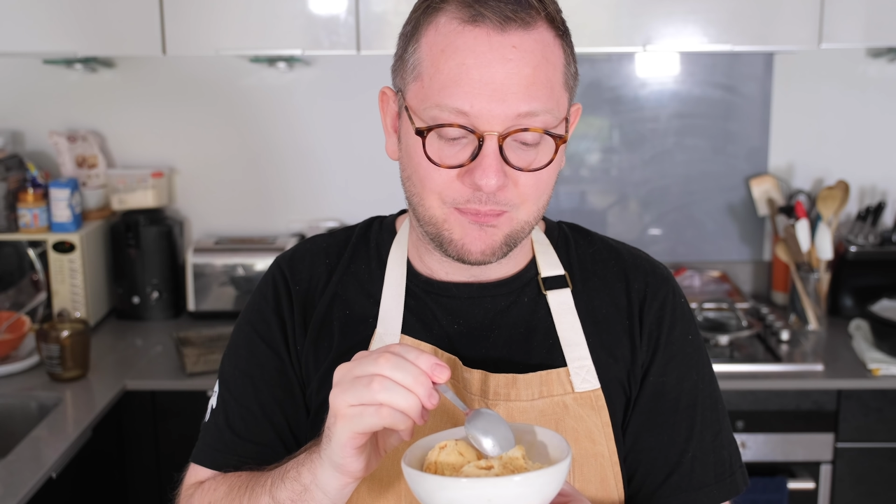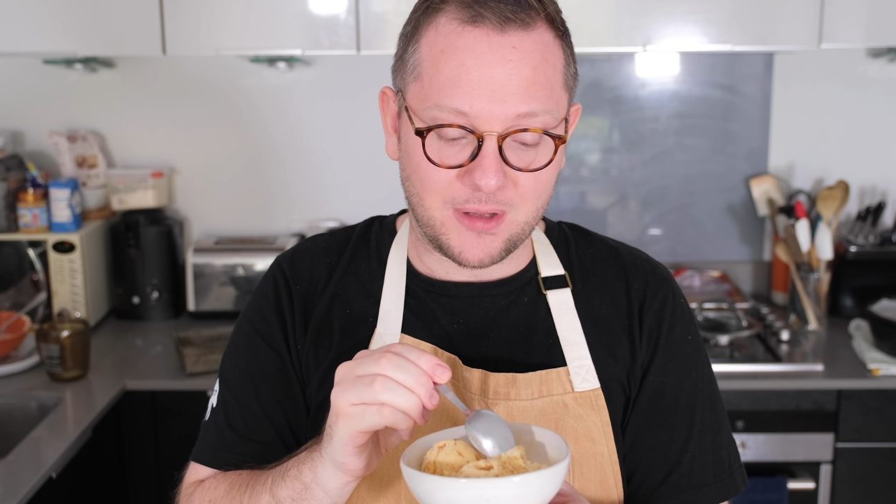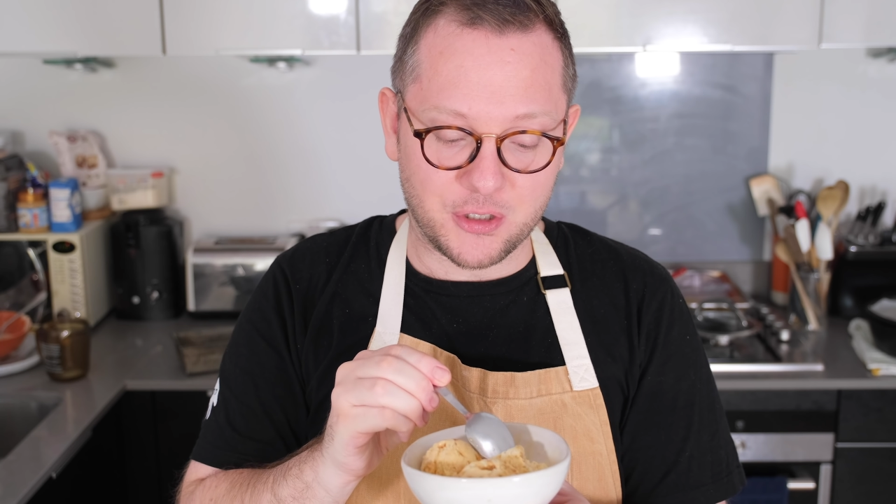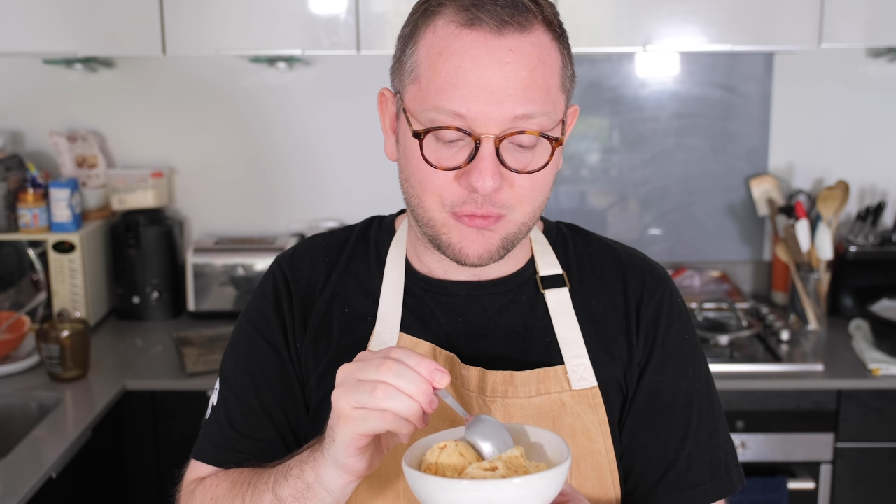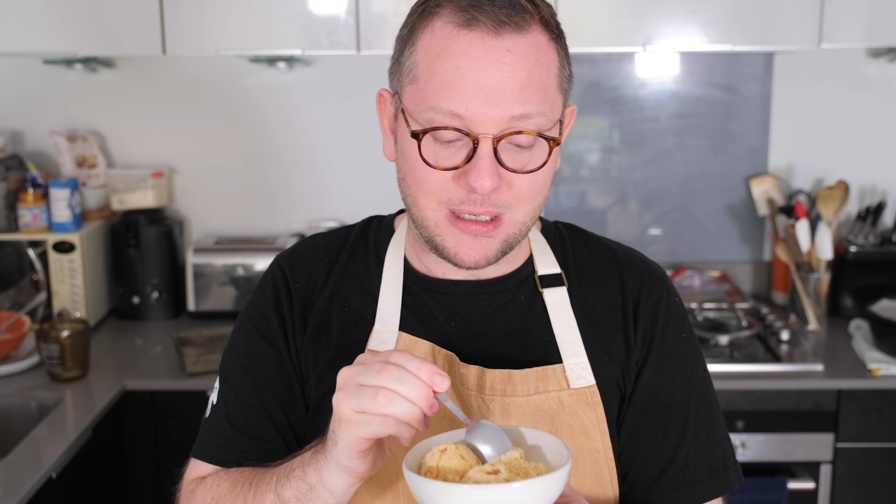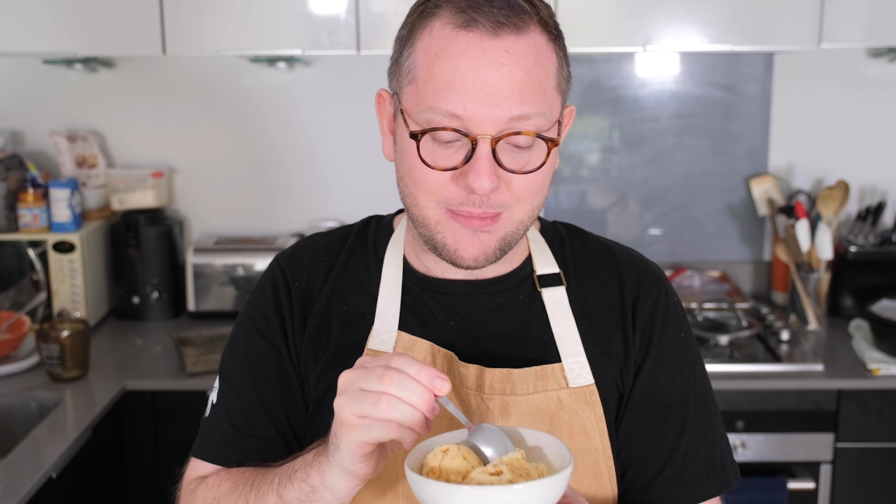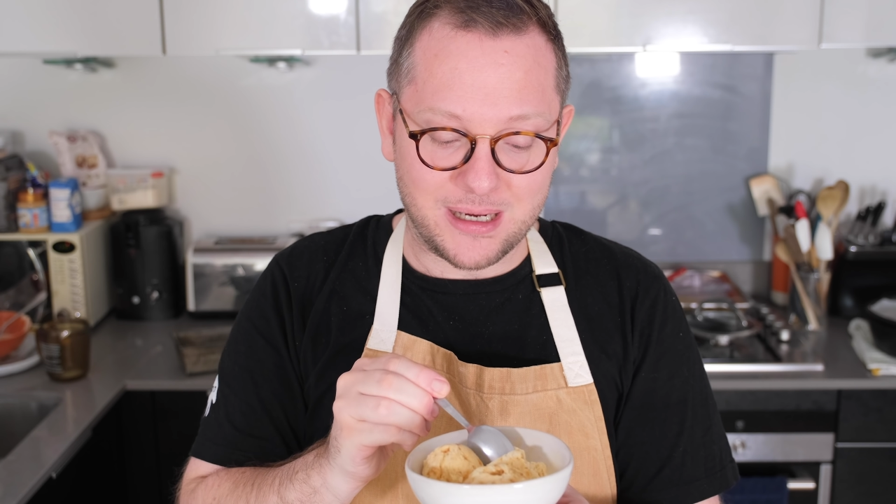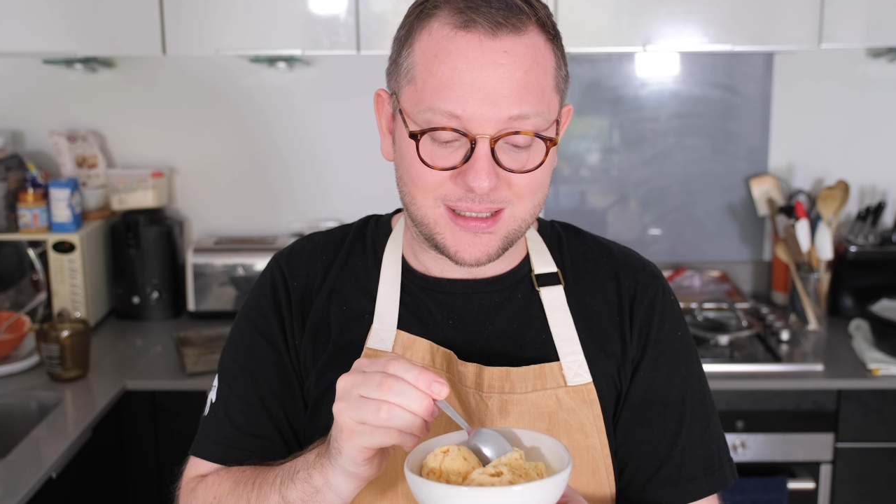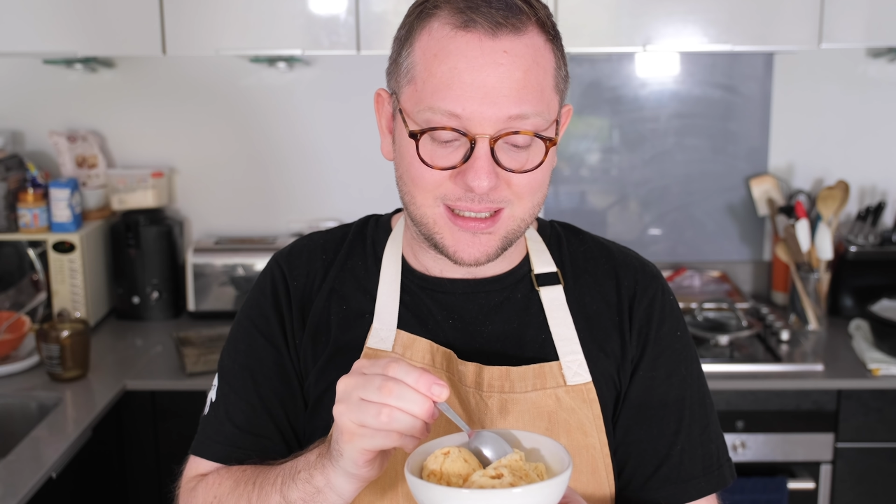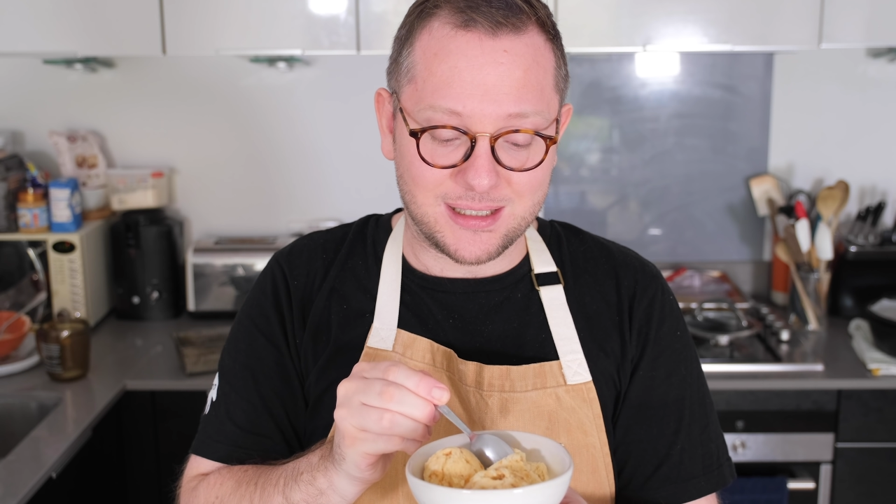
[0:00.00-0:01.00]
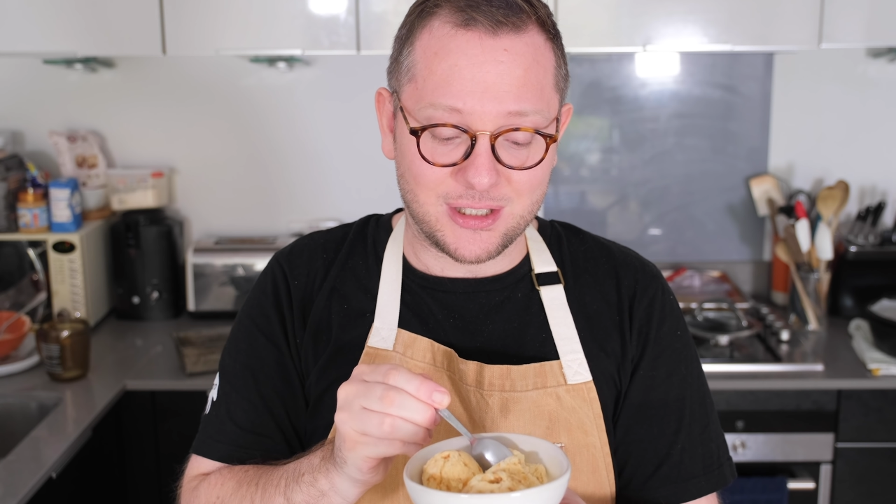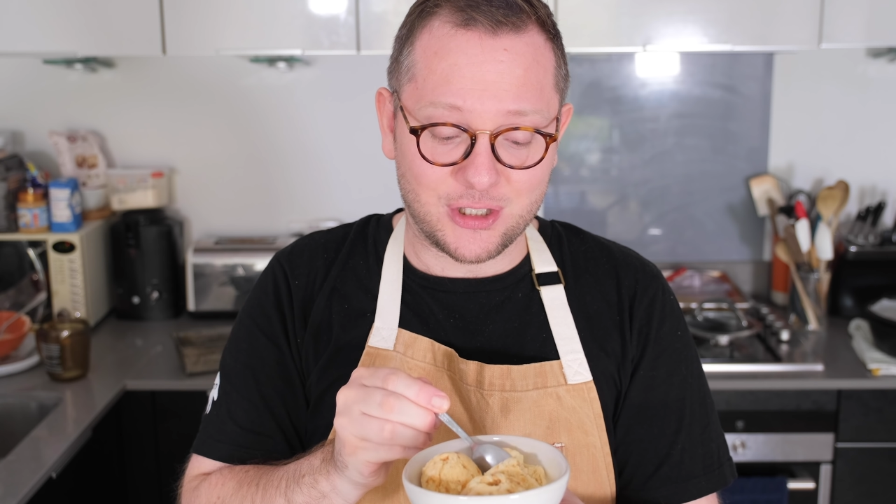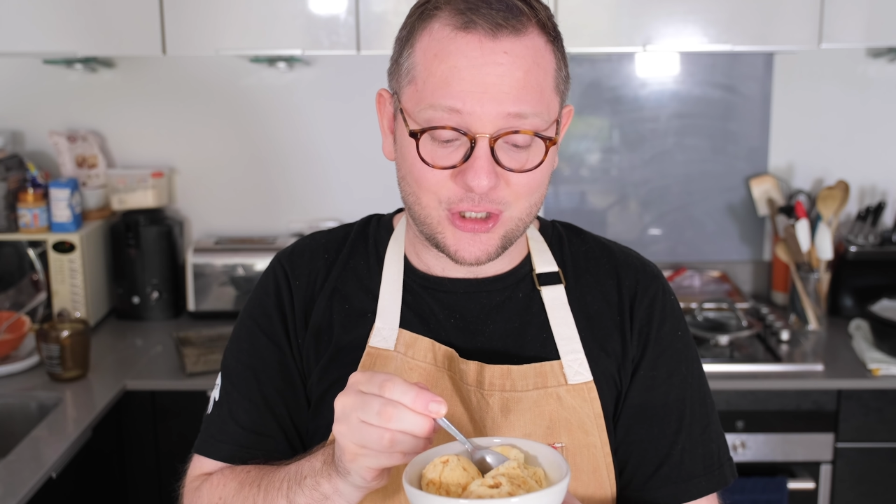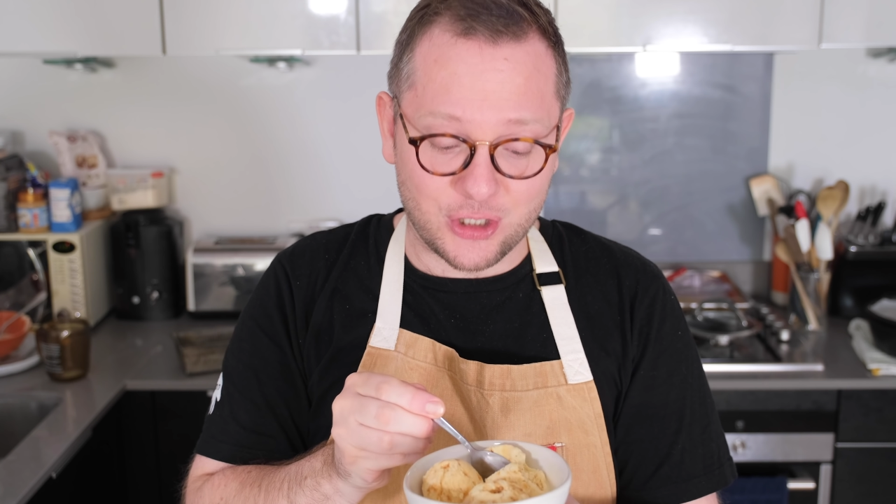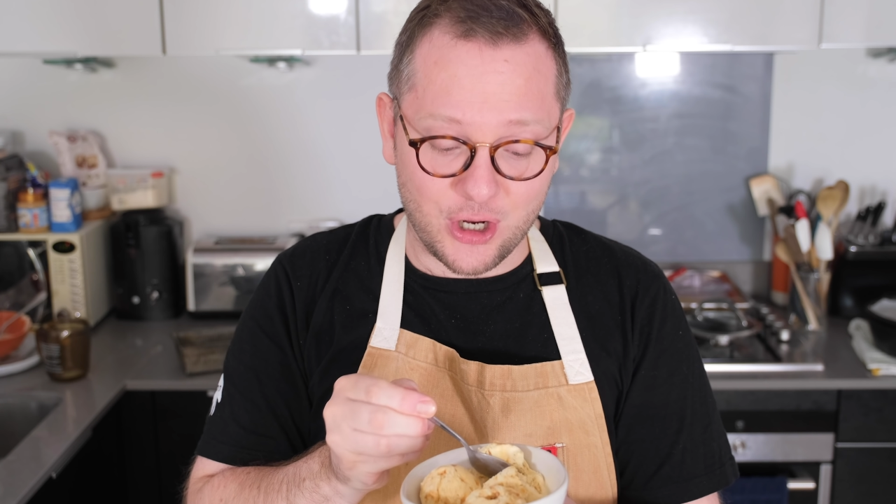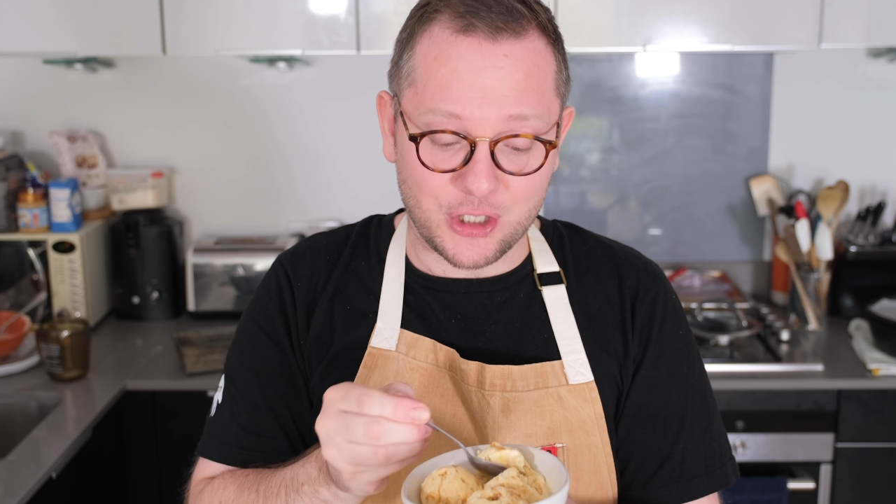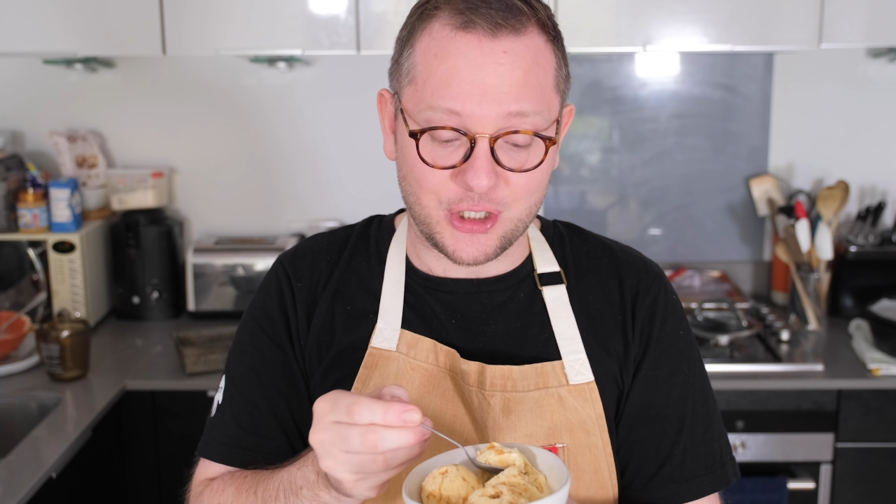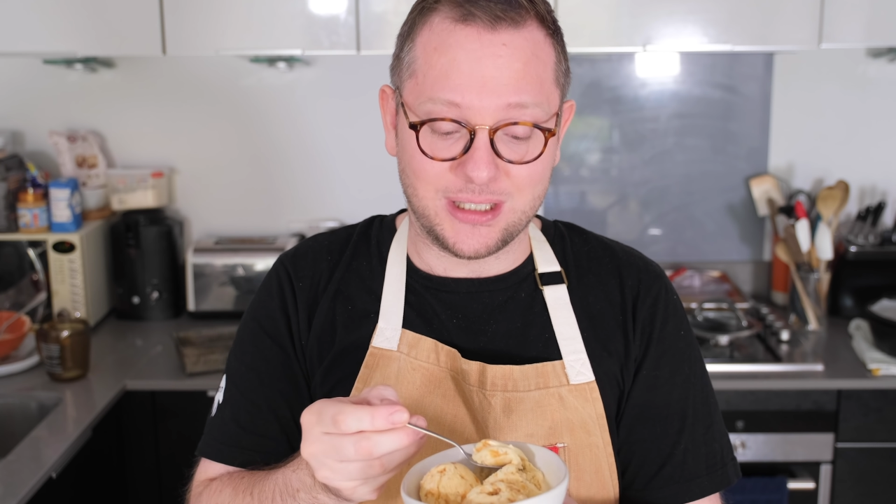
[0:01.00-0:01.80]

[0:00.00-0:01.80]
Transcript: and just really makes this such